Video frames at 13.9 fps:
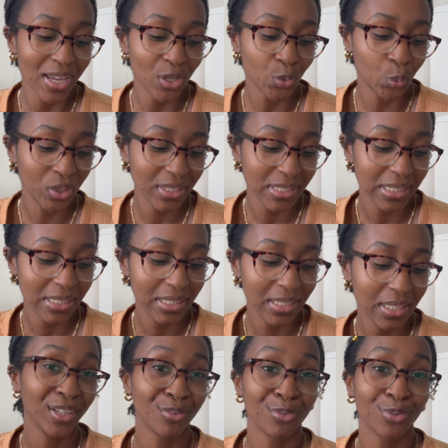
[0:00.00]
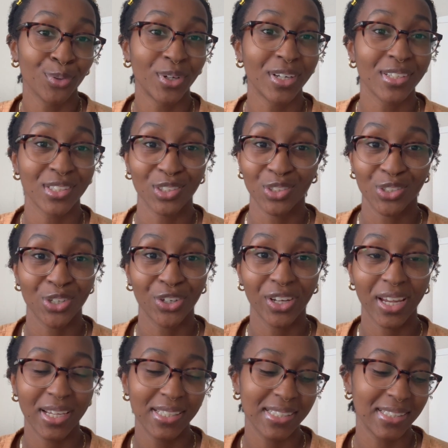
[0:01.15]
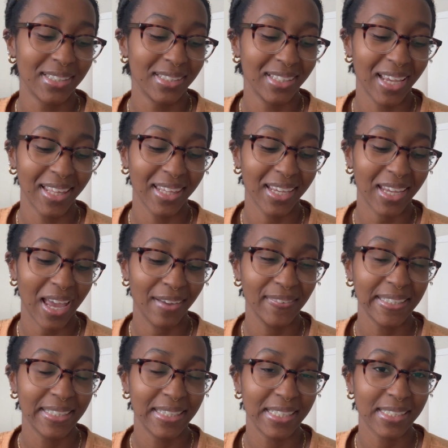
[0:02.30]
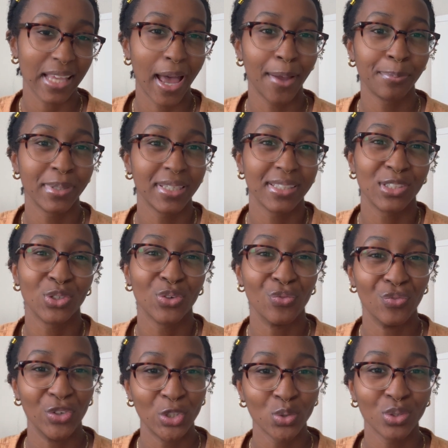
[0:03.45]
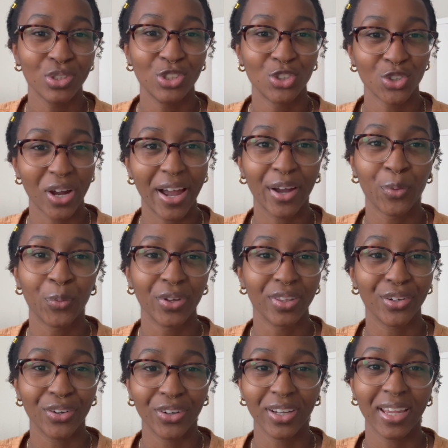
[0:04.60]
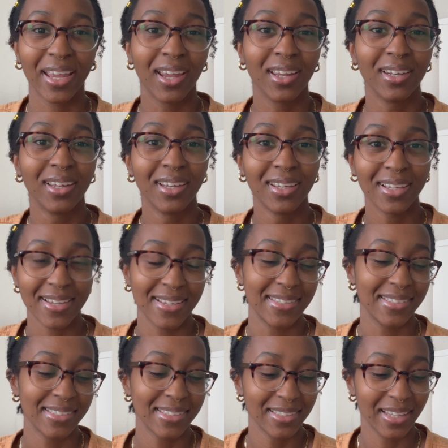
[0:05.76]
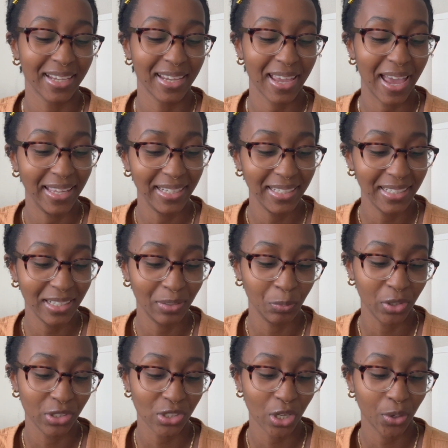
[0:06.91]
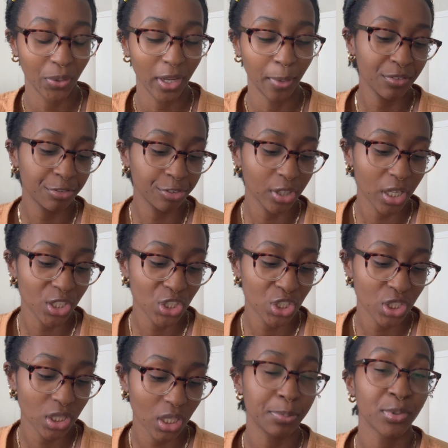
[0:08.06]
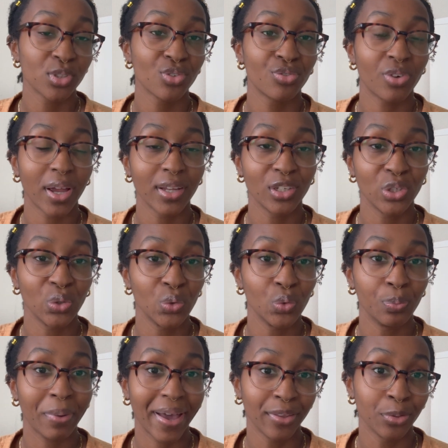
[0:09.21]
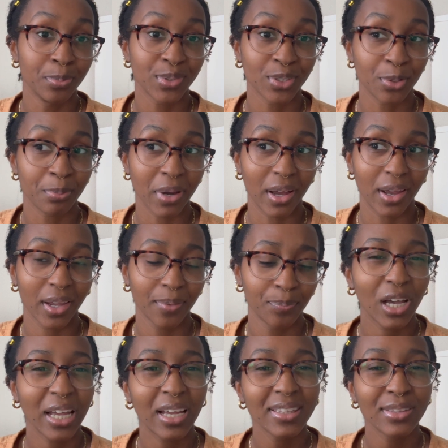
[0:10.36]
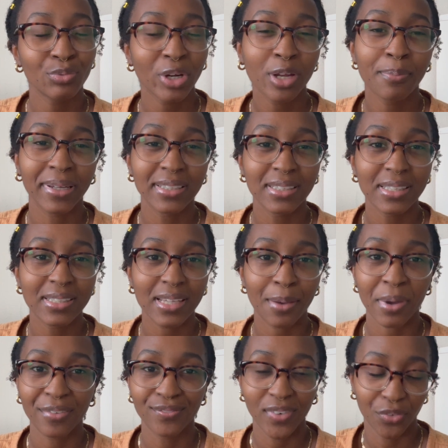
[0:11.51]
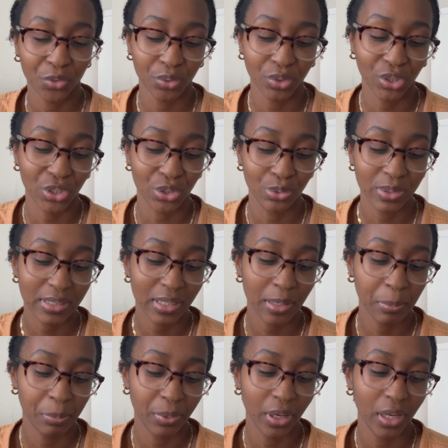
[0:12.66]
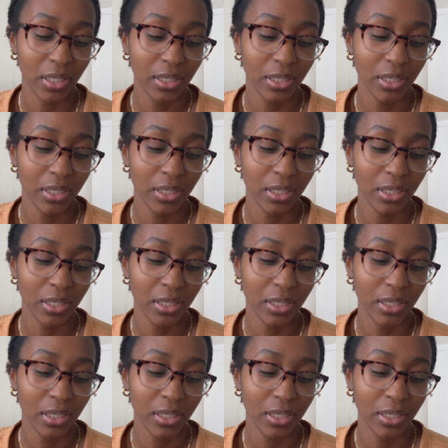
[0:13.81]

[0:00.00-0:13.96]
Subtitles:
Windy, I live in Florida, so there's hurricanes, and I like having this app because you can visually track where the hurricane is like headed and where it's going. Flush, it's supposed to find you bathrooms nearby. I got recommended this app. I've never really used it, but